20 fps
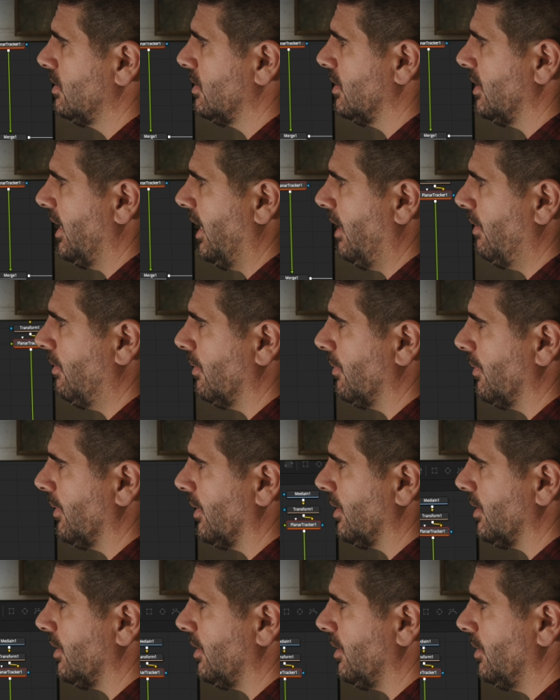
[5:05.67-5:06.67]
So now what we're
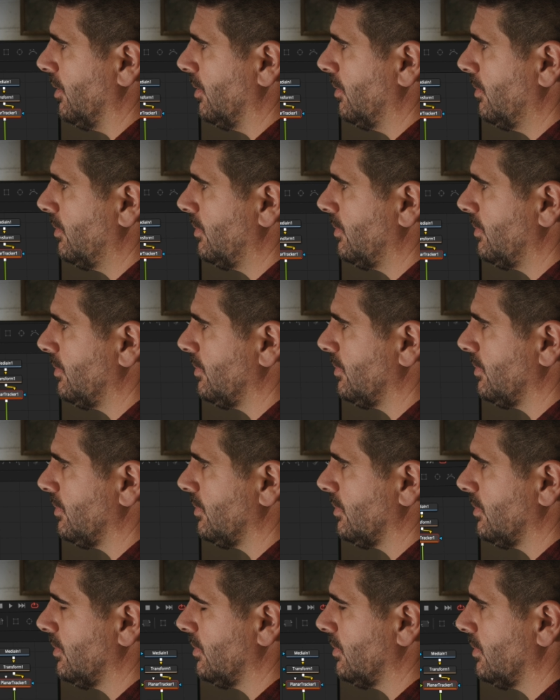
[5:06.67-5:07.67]
going to do
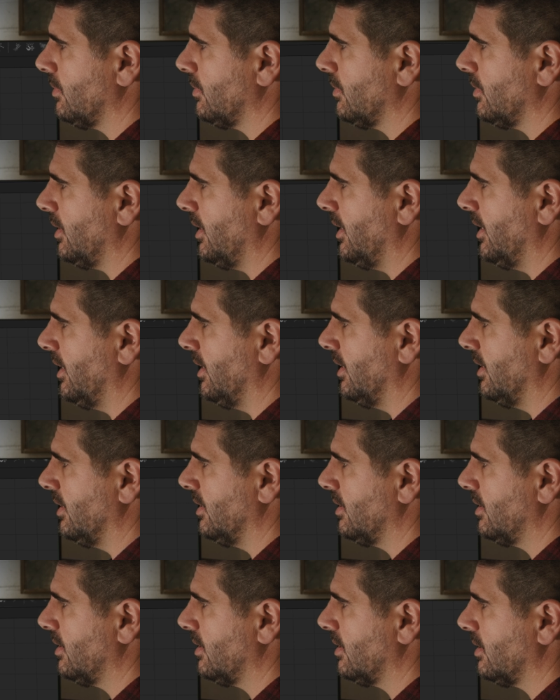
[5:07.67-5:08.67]

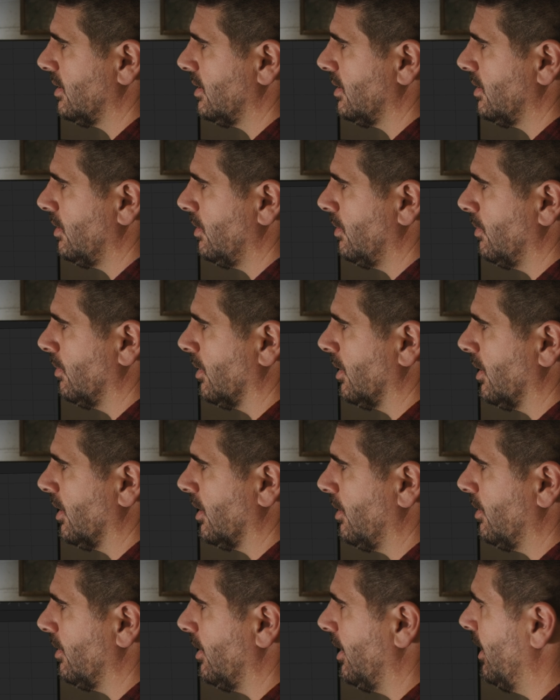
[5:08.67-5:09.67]
is we're going
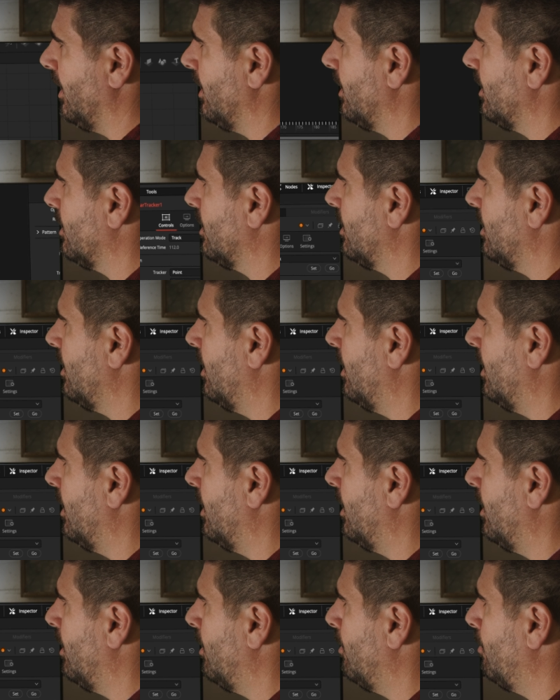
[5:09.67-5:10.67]
to create a
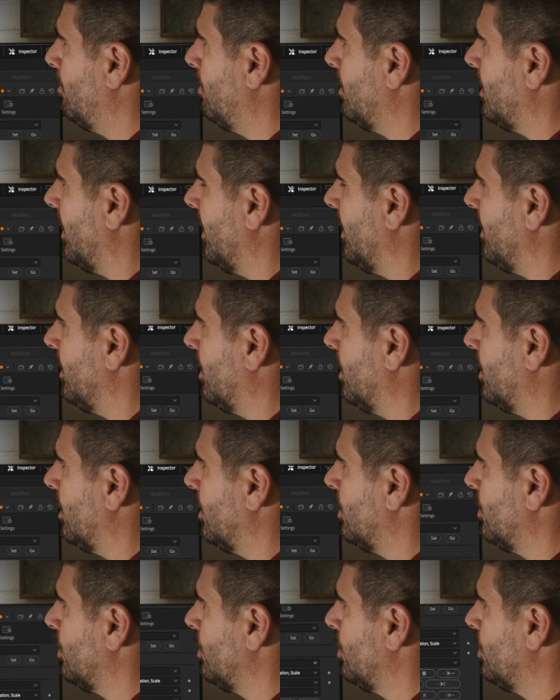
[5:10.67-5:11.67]
planar
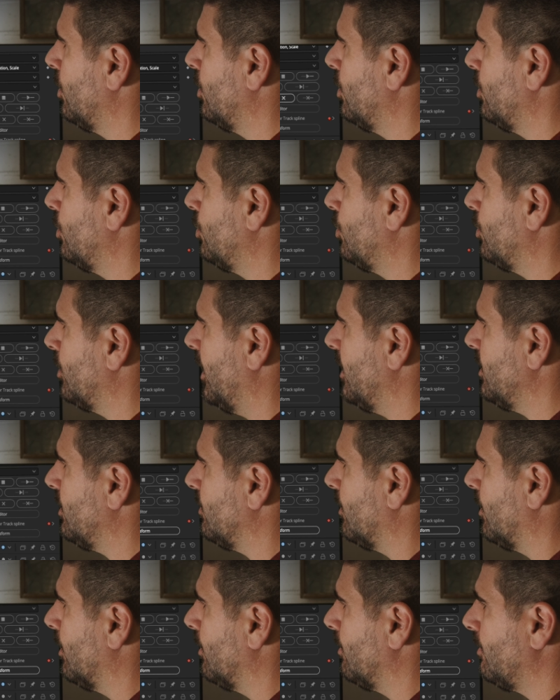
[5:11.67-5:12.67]

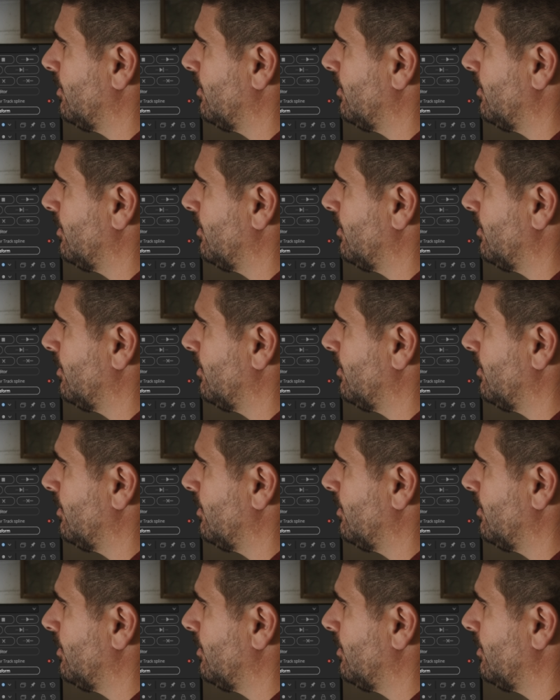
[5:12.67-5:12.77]
transform.